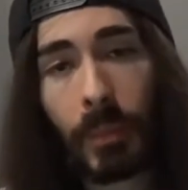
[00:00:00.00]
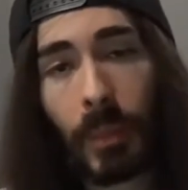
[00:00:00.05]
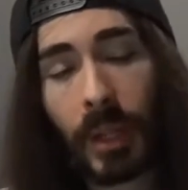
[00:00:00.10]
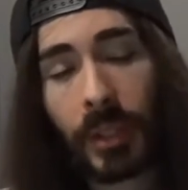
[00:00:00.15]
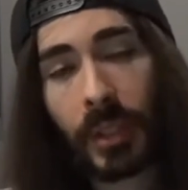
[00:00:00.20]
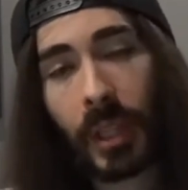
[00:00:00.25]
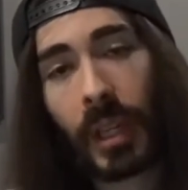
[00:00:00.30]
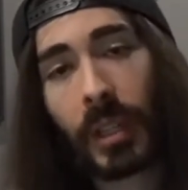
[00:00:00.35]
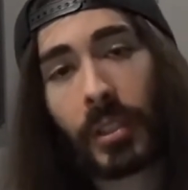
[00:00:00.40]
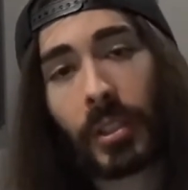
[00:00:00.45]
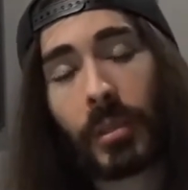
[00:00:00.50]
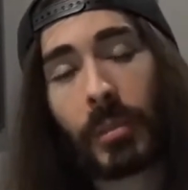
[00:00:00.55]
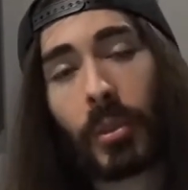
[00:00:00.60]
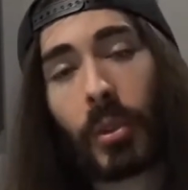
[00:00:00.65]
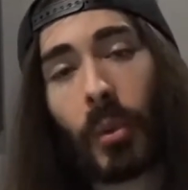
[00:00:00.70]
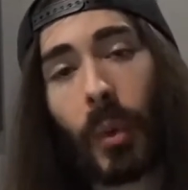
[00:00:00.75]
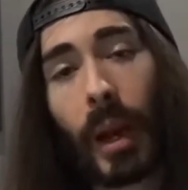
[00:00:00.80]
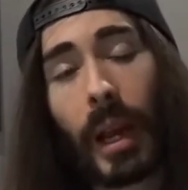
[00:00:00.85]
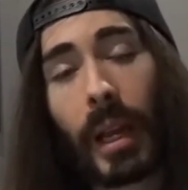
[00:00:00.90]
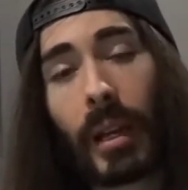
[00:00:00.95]
Musk has some
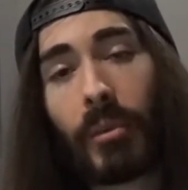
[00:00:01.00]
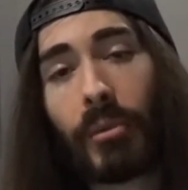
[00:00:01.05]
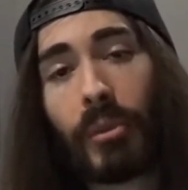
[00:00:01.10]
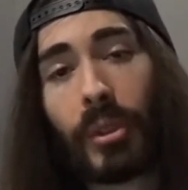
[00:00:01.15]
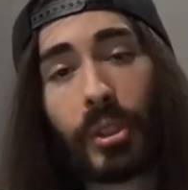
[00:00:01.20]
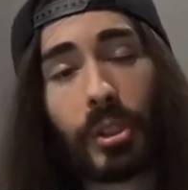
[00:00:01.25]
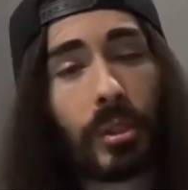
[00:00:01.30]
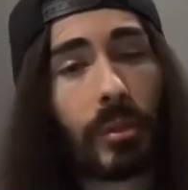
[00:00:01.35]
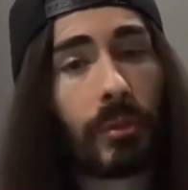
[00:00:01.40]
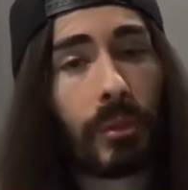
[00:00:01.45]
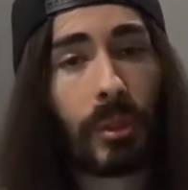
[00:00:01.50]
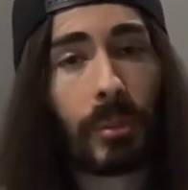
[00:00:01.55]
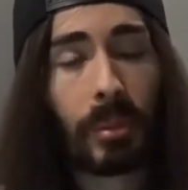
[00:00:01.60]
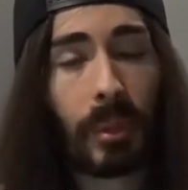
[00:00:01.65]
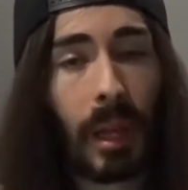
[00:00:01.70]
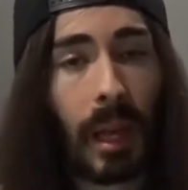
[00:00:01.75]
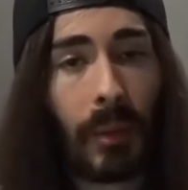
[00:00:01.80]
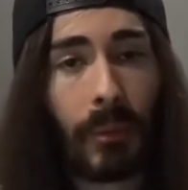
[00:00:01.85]
grand vision for the platform.